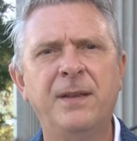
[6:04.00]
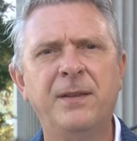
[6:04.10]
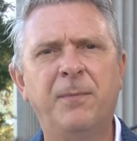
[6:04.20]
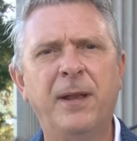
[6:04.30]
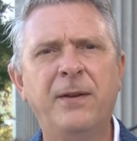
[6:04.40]

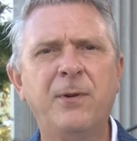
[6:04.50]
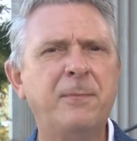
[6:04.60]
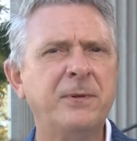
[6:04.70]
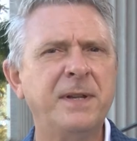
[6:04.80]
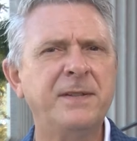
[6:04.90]
The plan
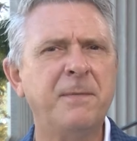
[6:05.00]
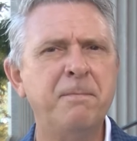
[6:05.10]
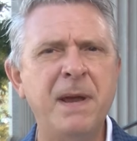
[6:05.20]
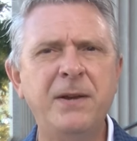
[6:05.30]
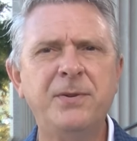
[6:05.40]
represents a
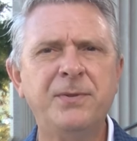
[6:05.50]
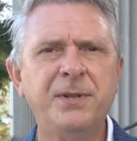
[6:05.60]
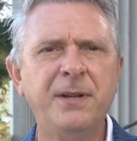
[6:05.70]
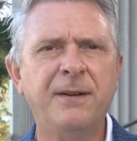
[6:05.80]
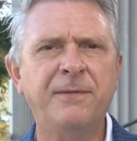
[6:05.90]
major
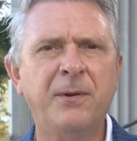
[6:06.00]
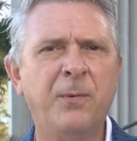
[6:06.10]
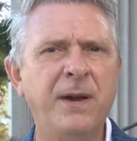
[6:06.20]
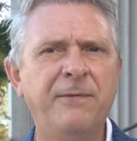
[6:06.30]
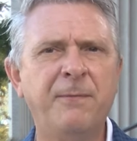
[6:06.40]
shift
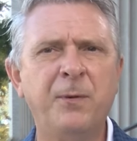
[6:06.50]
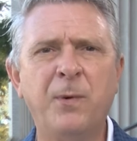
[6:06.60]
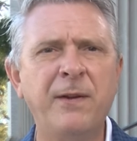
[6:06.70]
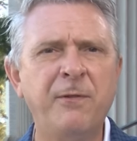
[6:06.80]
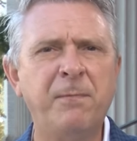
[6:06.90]
away from the
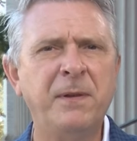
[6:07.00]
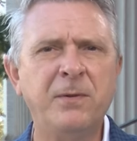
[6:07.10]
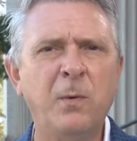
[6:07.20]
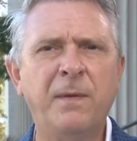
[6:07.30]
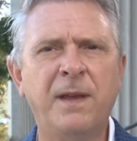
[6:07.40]
way we've been
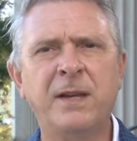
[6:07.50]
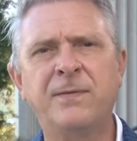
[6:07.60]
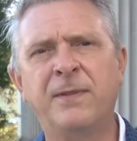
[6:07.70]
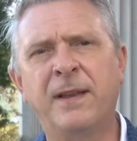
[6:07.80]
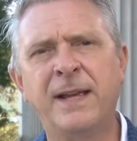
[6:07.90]
doing things
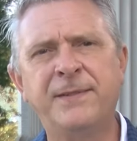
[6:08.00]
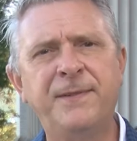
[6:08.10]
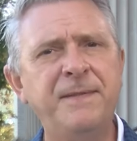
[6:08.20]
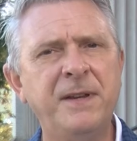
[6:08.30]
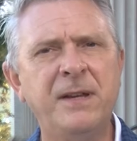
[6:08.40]
for the last
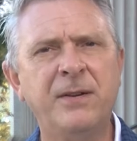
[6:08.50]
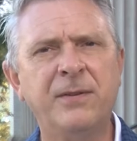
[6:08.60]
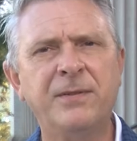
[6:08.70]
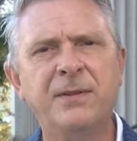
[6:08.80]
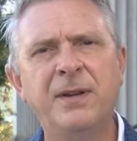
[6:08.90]
50
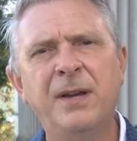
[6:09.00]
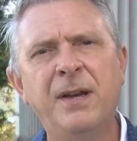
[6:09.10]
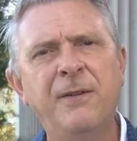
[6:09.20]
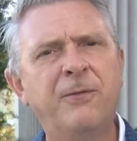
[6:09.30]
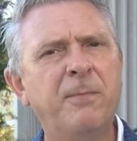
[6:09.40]
years.
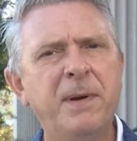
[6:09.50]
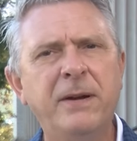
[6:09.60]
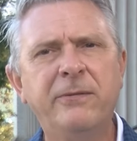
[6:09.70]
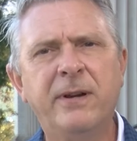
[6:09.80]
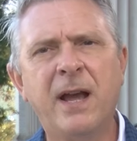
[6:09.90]
For a
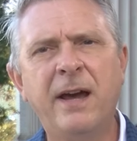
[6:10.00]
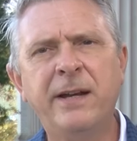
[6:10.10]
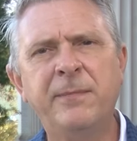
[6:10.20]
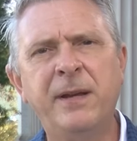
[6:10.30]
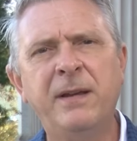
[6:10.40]
better
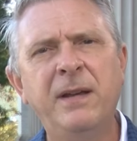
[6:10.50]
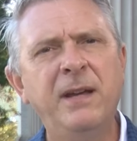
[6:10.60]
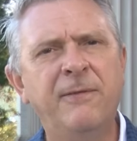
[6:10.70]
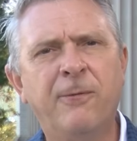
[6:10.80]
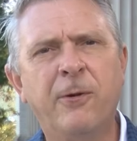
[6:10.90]
economy
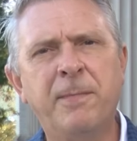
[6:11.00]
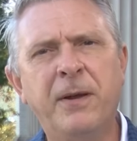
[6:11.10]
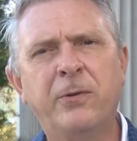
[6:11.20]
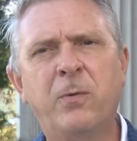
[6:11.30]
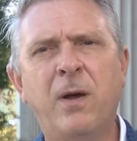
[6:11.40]
and for a
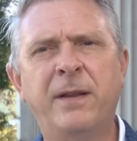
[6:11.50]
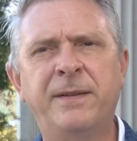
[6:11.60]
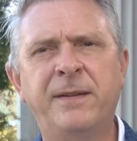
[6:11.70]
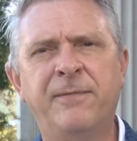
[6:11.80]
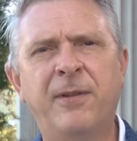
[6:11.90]
better
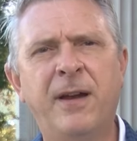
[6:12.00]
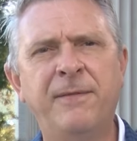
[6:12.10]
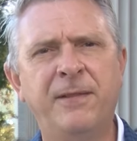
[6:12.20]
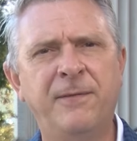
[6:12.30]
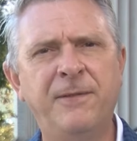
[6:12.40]
quality of
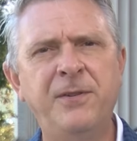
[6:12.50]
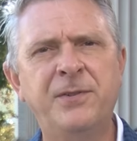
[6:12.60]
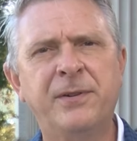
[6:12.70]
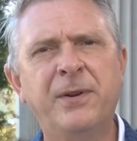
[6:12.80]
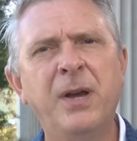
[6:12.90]
life in the
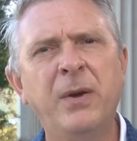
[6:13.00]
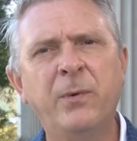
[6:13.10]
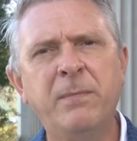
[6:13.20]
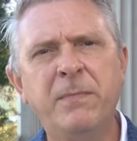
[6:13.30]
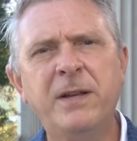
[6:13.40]
future,
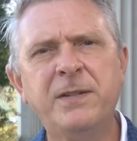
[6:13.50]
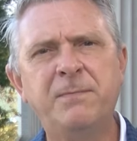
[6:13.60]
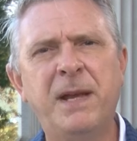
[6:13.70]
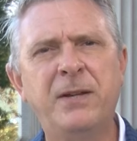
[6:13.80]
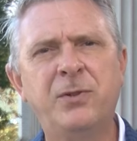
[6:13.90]
we must
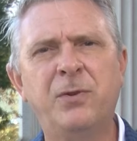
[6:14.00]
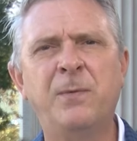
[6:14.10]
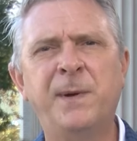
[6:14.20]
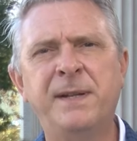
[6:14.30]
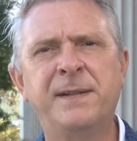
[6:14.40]
make sure
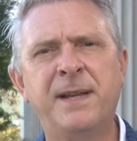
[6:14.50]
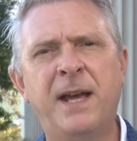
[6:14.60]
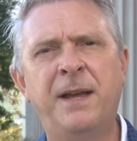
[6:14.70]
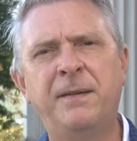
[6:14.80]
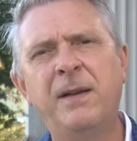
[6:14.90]
we
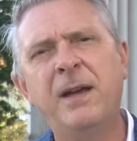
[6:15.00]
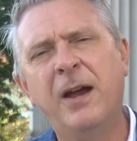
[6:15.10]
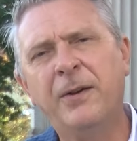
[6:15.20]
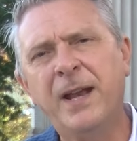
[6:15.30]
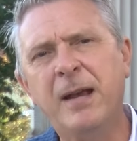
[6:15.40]
design
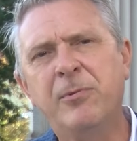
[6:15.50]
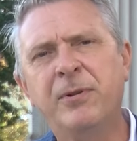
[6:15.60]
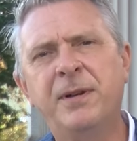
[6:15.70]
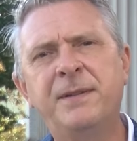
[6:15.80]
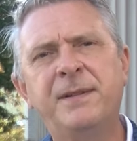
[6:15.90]
our
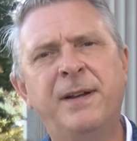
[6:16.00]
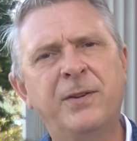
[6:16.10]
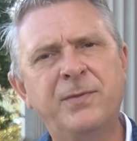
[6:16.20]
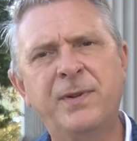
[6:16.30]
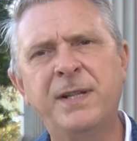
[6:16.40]
neighborhoods and our
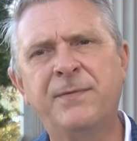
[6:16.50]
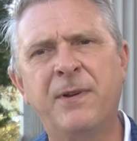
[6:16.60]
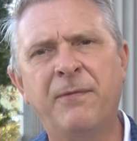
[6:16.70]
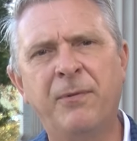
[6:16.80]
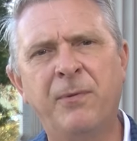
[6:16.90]
streets
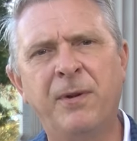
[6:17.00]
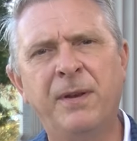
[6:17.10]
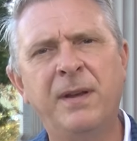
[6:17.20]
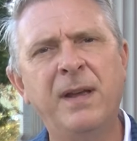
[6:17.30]
for everyone,